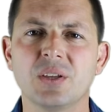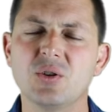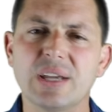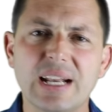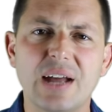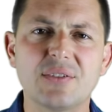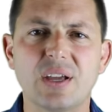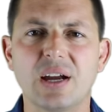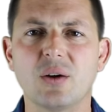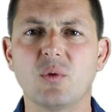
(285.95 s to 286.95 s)
you get out
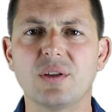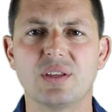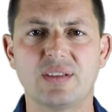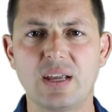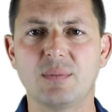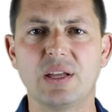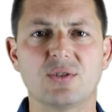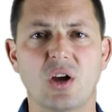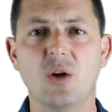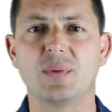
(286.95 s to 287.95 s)
there, and what the team
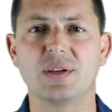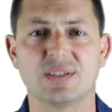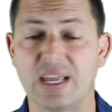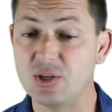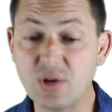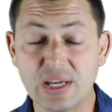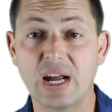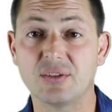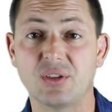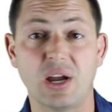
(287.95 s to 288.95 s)
leader's hoping is that you get
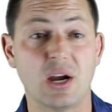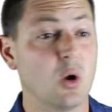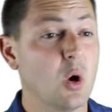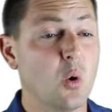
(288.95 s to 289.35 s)
out there,